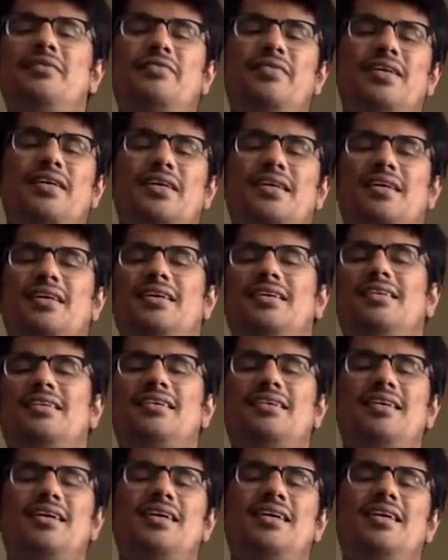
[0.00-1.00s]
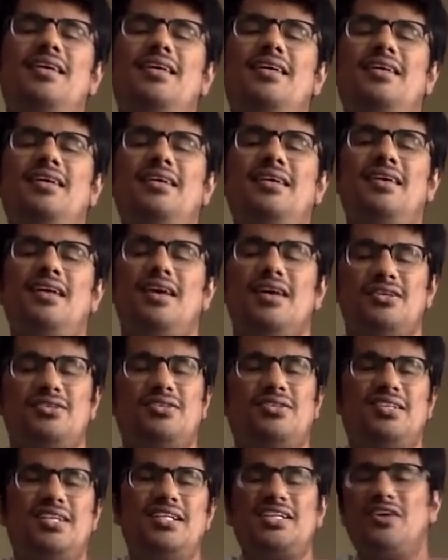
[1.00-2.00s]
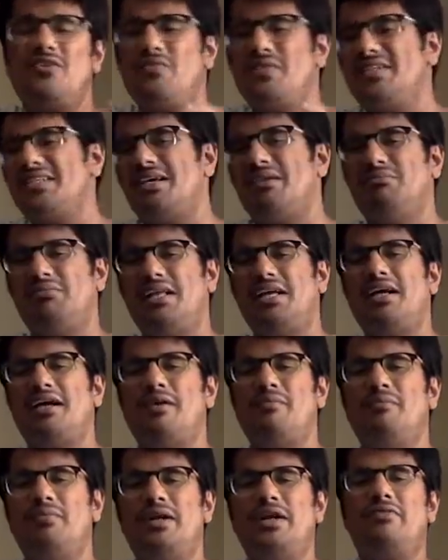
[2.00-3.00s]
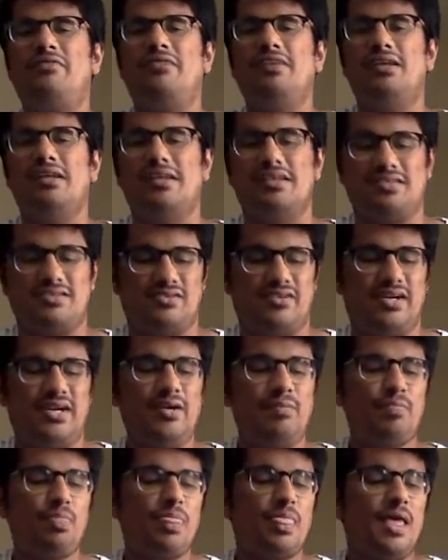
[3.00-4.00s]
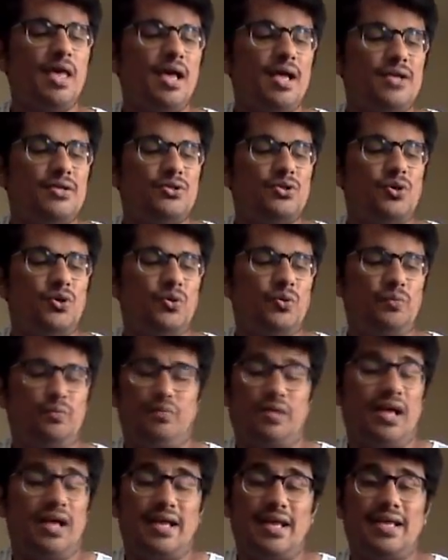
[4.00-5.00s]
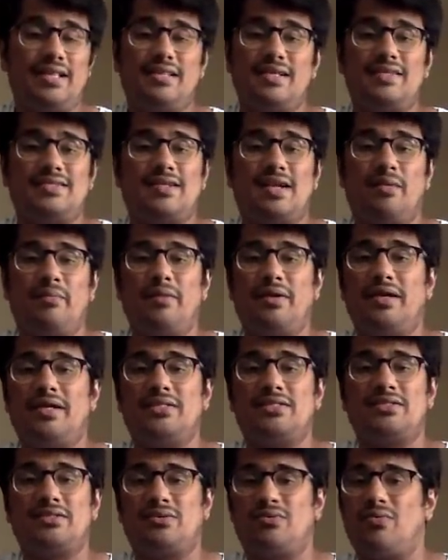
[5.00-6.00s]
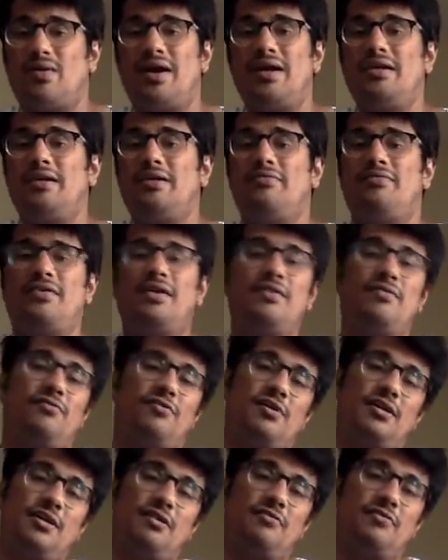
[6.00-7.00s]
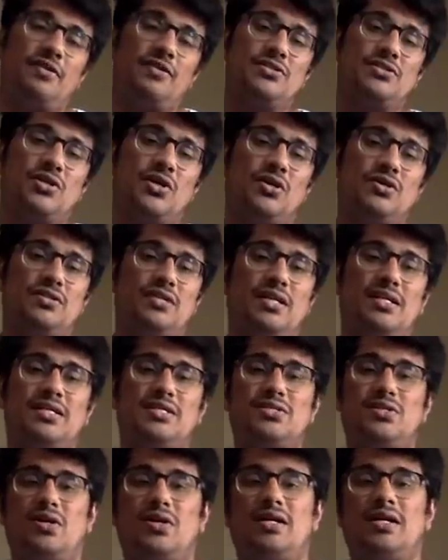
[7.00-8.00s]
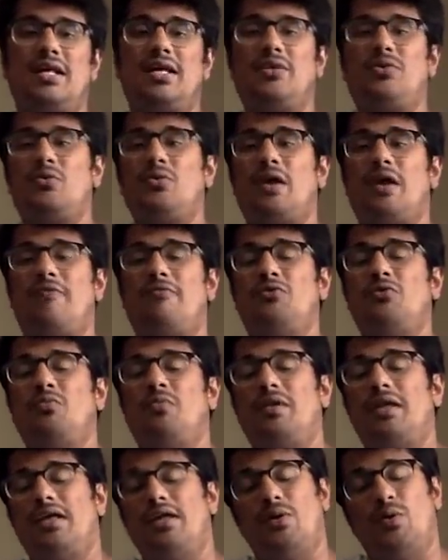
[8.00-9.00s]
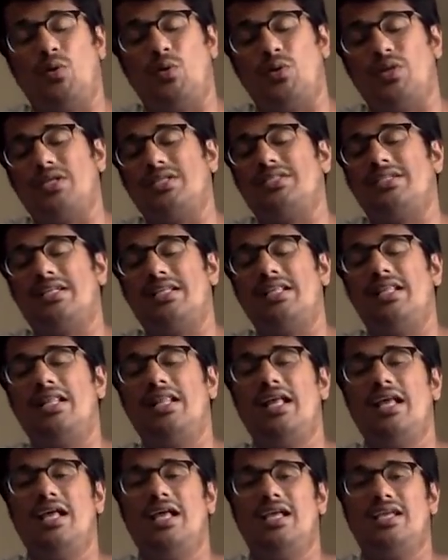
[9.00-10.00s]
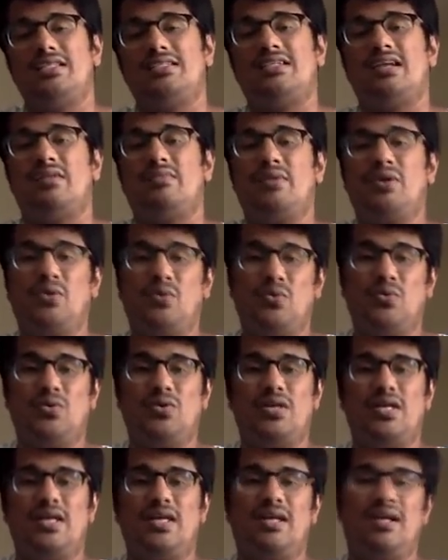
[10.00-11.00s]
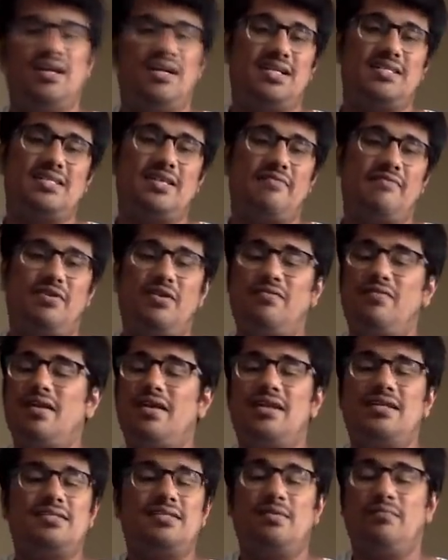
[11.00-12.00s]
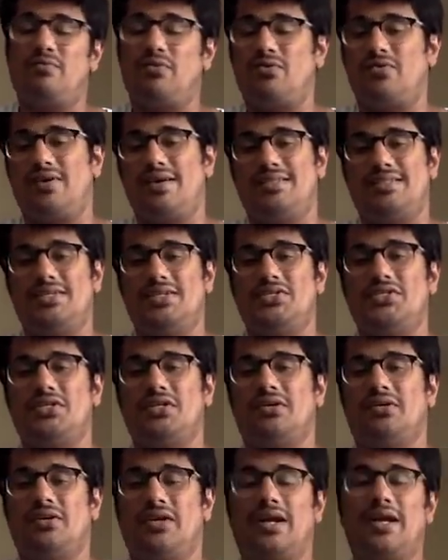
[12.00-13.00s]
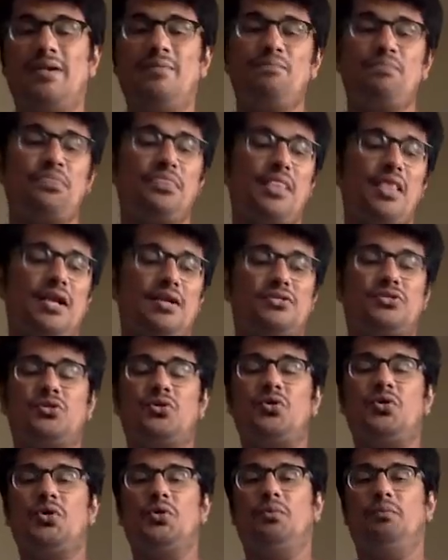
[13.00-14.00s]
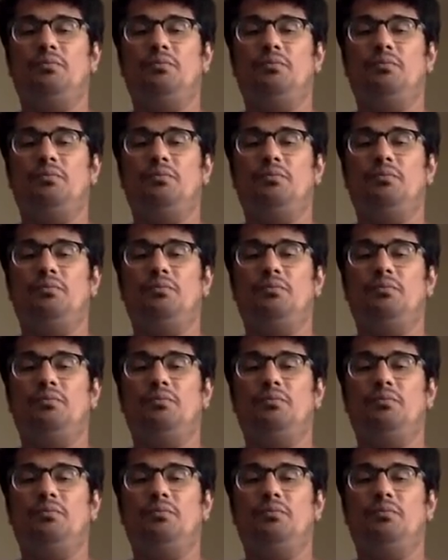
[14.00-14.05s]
Rang Bank ke. So this gave me something complete feelness, right? So again, the strumming is quite different for different songs. It is not like you have to play original strumming only. It is everywhere is improvisation, right?